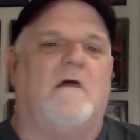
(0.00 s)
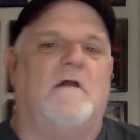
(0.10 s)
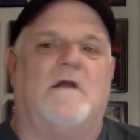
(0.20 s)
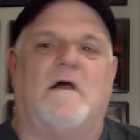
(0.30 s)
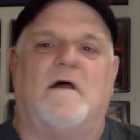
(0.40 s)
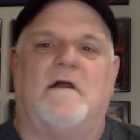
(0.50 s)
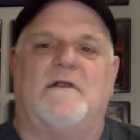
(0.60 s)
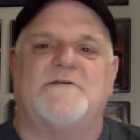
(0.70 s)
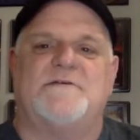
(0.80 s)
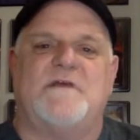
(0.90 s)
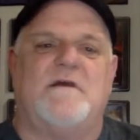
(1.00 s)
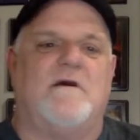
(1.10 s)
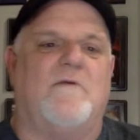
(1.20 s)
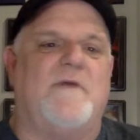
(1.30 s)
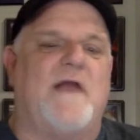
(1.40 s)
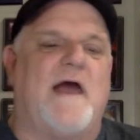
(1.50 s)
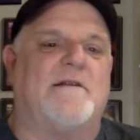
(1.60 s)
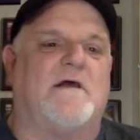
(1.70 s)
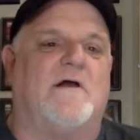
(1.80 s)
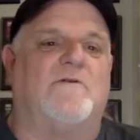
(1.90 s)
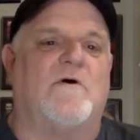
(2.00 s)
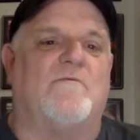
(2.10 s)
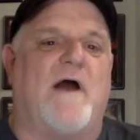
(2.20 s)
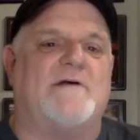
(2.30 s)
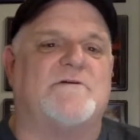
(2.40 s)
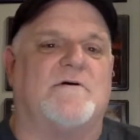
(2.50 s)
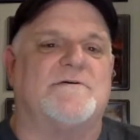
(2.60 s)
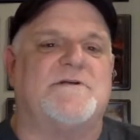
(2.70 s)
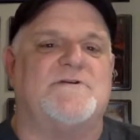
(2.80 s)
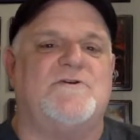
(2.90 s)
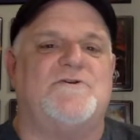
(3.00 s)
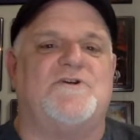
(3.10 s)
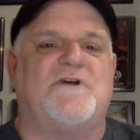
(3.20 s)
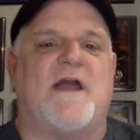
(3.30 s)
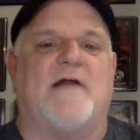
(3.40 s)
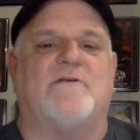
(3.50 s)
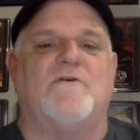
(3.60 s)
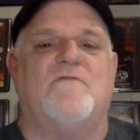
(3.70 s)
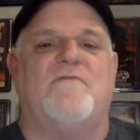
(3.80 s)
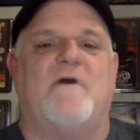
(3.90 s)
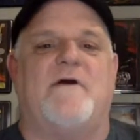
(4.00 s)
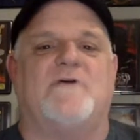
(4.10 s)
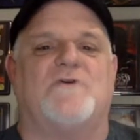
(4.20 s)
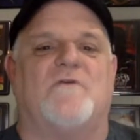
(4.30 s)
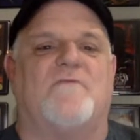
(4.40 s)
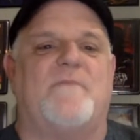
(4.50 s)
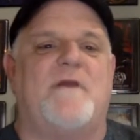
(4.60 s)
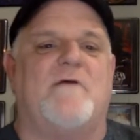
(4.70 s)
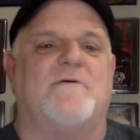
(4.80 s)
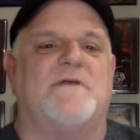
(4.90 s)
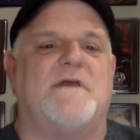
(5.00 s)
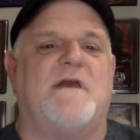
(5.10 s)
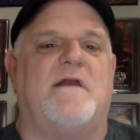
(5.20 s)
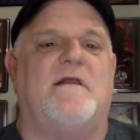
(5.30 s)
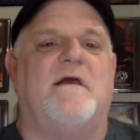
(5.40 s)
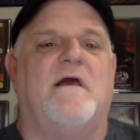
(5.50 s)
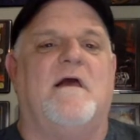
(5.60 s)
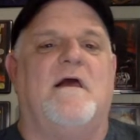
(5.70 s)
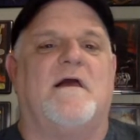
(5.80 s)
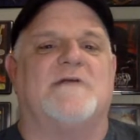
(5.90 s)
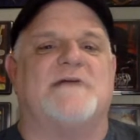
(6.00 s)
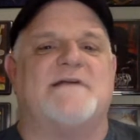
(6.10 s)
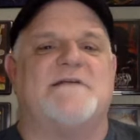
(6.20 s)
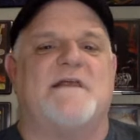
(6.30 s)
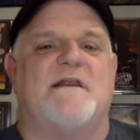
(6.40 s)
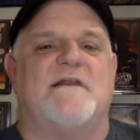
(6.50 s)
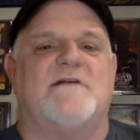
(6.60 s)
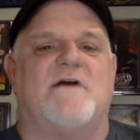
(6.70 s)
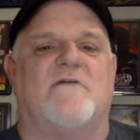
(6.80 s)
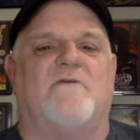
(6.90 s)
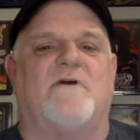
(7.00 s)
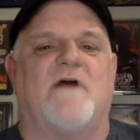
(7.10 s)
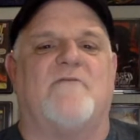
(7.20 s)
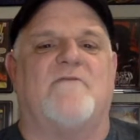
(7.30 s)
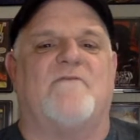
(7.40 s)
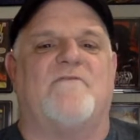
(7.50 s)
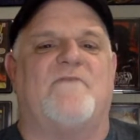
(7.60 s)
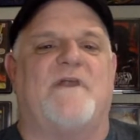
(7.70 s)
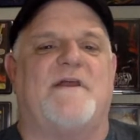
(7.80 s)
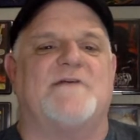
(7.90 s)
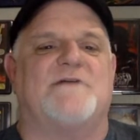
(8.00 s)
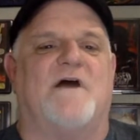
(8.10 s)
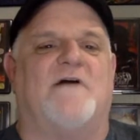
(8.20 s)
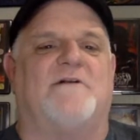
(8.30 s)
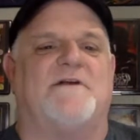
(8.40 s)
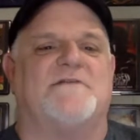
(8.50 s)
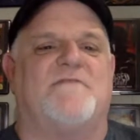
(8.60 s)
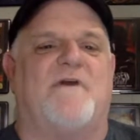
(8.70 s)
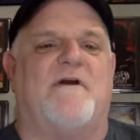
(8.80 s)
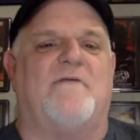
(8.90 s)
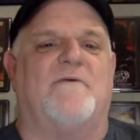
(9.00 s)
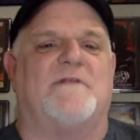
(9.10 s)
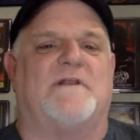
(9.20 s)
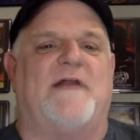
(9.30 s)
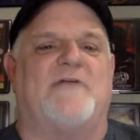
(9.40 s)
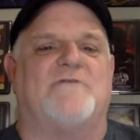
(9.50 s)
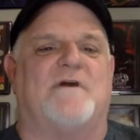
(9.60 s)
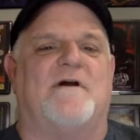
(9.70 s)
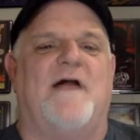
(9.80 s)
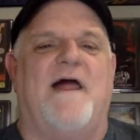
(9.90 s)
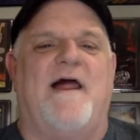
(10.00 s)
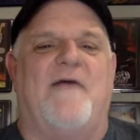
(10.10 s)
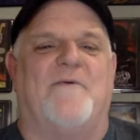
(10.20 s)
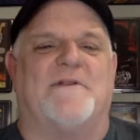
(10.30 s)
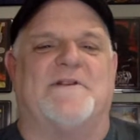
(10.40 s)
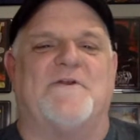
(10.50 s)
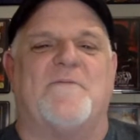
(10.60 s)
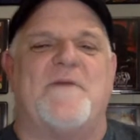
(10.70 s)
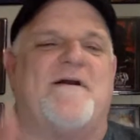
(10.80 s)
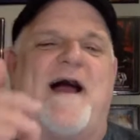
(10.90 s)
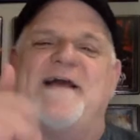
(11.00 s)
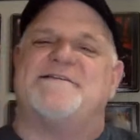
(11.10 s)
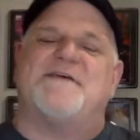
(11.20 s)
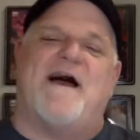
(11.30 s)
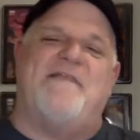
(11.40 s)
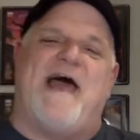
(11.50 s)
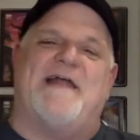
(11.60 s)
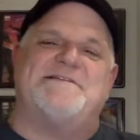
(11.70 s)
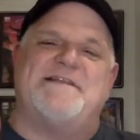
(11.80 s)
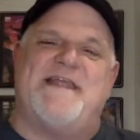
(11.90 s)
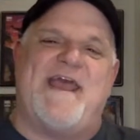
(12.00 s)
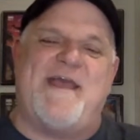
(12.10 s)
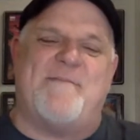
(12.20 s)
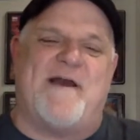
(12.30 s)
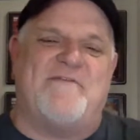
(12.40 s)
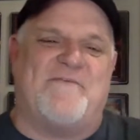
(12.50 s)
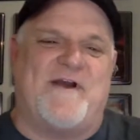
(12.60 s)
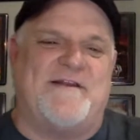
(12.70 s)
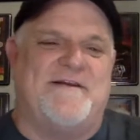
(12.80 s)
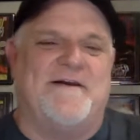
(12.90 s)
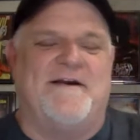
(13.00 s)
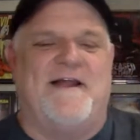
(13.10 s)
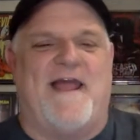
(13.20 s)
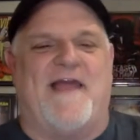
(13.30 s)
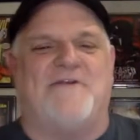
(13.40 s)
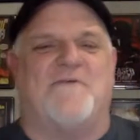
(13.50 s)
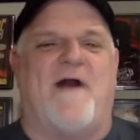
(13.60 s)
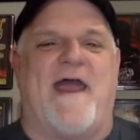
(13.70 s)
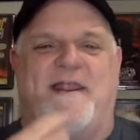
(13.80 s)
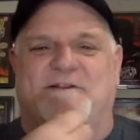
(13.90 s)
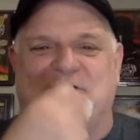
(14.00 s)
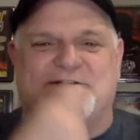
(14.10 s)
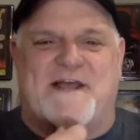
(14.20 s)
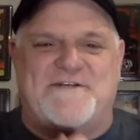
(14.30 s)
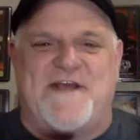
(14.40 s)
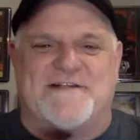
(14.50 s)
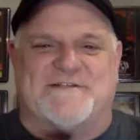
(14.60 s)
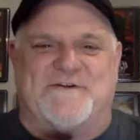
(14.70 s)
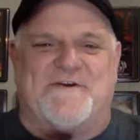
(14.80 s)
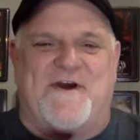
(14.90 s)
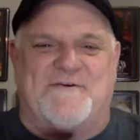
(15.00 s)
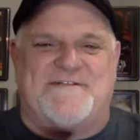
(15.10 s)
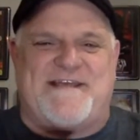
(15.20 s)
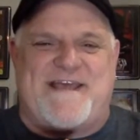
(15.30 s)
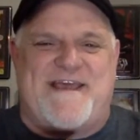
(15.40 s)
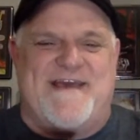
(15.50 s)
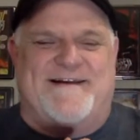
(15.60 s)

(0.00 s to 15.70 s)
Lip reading: Let's see here. We got Lord Roscoe says you should check out the new variant show from Hero and the Kid because I sent in a Daredevil cover for funniest, ugliest variant with Elektra with a little beard. I saw that today, my friend, and you're right. It looks like she has a little goatee,